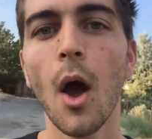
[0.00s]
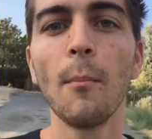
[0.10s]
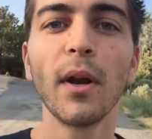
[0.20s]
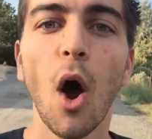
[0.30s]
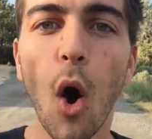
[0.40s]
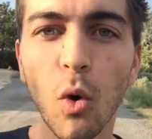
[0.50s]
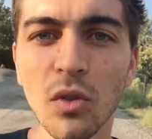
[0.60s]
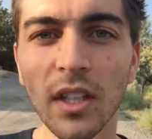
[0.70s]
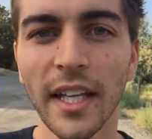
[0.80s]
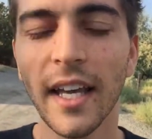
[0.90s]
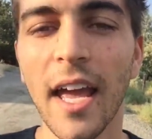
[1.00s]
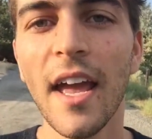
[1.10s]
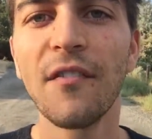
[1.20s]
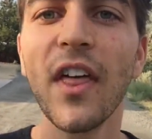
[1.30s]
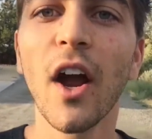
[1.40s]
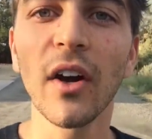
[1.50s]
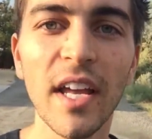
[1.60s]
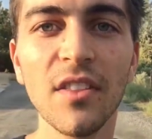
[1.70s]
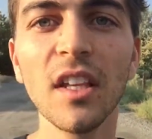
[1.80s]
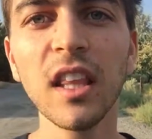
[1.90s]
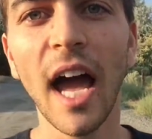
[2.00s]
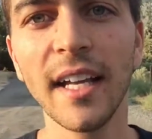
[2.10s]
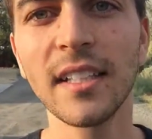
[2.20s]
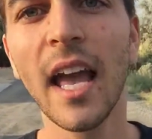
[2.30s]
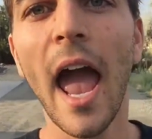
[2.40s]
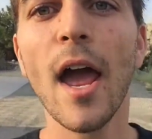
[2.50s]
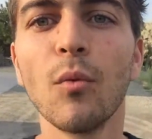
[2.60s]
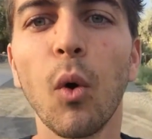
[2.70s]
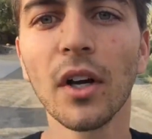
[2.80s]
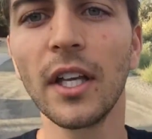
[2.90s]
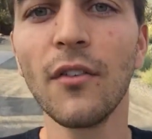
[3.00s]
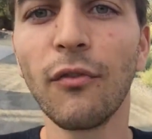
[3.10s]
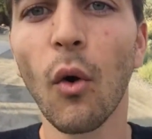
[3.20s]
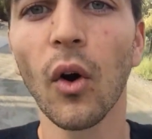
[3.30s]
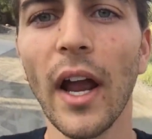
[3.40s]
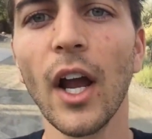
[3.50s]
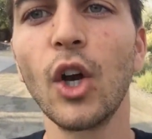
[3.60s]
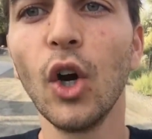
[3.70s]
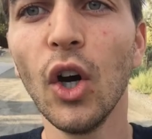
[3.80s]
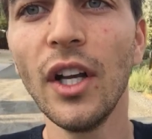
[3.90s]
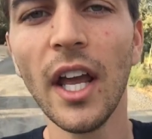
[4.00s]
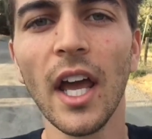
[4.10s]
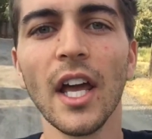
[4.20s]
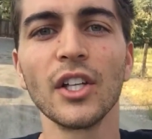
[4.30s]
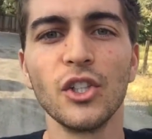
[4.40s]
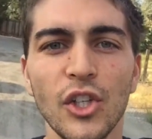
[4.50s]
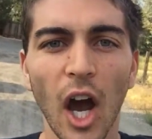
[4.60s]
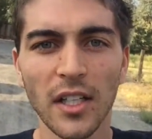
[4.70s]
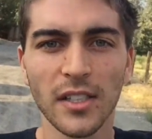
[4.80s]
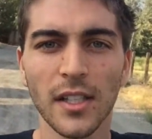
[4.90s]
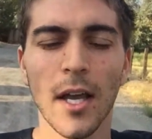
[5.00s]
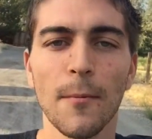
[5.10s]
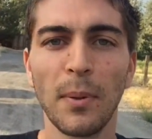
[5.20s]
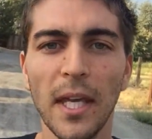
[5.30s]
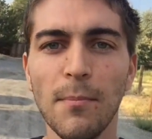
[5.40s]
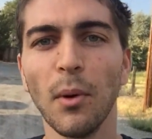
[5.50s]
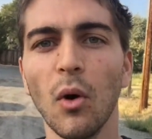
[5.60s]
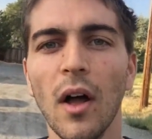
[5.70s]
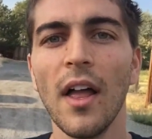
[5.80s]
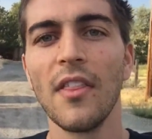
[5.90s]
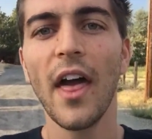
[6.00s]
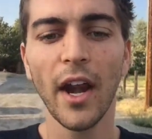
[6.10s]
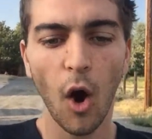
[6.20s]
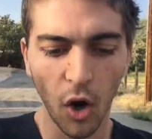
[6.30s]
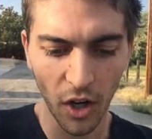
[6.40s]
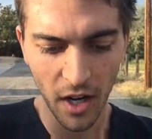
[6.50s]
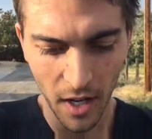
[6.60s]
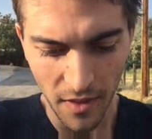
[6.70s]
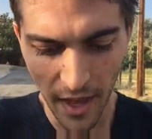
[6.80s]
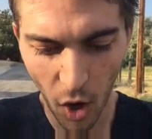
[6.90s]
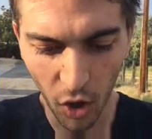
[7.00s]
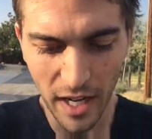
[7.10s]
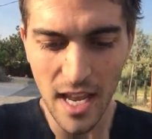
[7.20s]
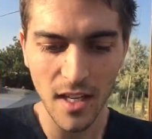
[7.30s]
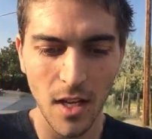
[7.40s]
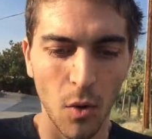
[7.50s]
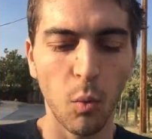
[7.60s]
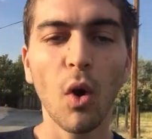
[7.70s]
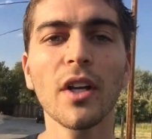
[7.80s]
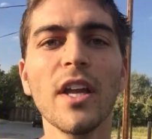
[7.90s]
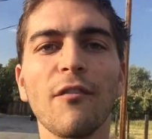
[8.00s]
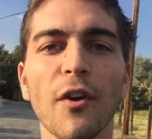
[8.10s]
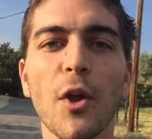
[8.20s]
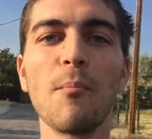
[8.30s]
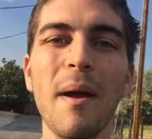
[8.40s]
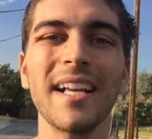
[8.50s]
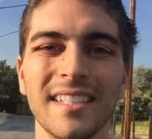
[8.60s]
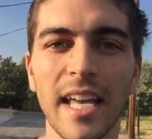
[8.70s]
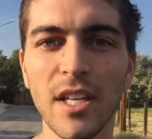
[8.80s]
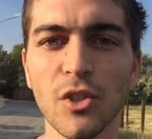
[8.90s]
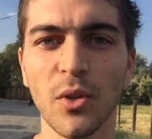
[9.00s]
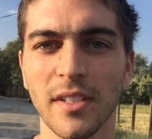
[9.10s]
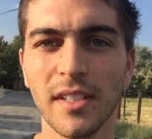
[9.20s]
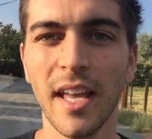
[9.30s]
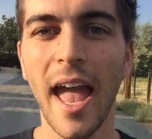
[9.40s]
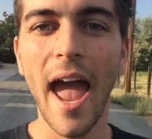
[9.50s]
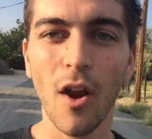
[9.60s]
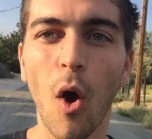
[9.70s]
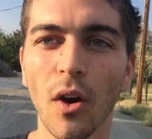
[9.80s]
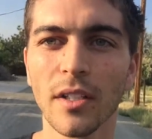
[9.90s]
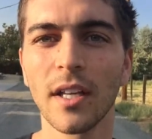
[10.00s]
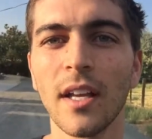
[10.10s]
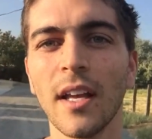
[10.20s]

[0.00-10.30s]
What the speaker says: but only if they are in the light and working for good, just people that are working for your best interest at heart.